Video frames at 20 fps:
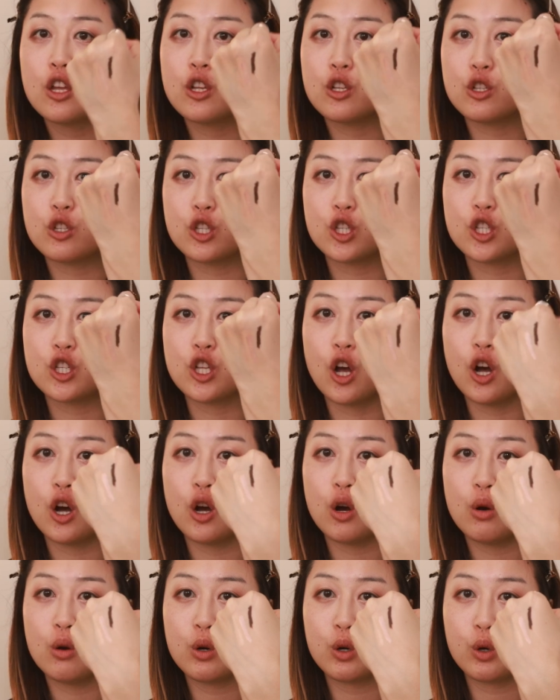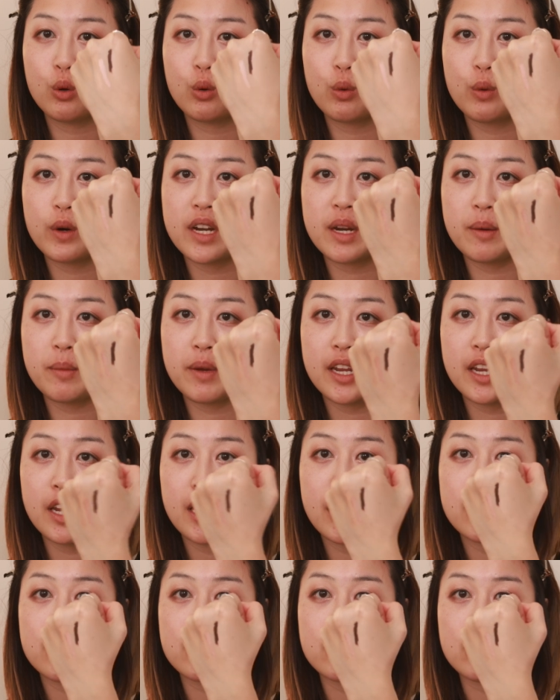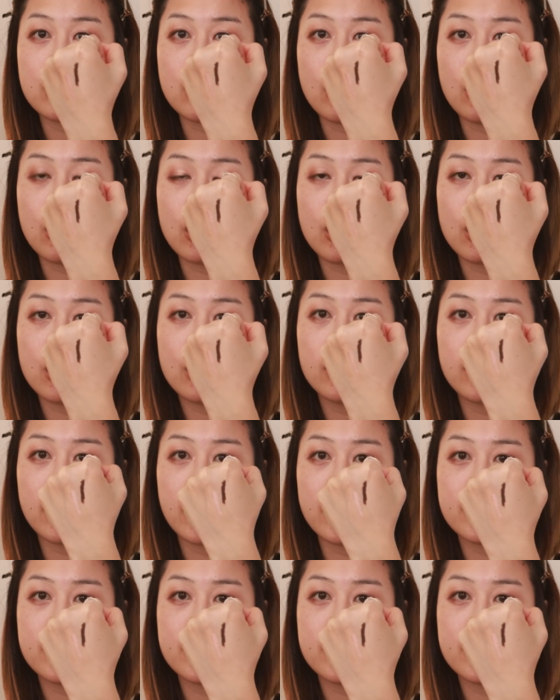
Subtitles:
so creamy and dark.